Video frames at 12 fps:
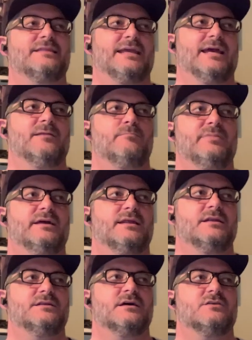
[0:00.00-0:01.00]
the end bit,
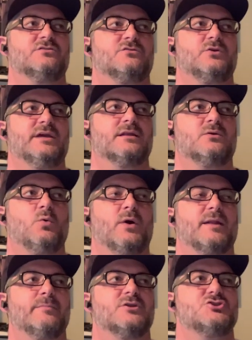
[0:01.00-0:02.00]
it does get quite
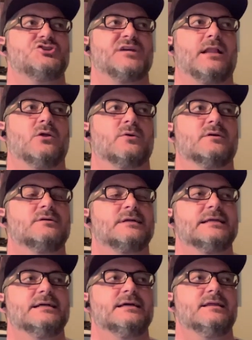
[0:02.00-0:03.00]
a bit shallower.
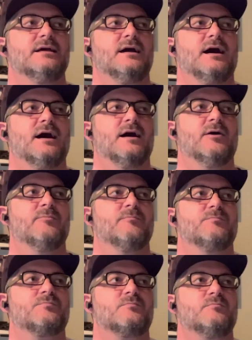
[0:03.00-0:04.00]

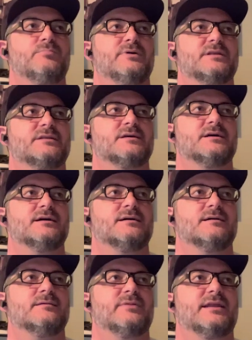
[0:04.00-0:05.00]
But
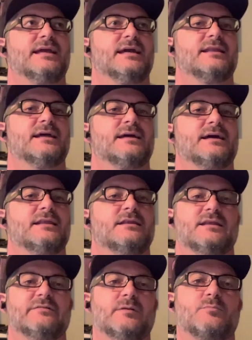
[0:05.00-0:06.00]
again, I didn't
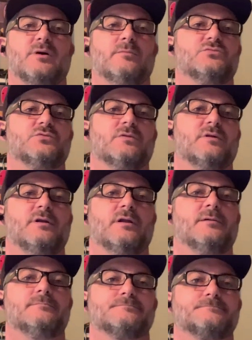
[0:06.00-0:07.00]
have any problems with it at all.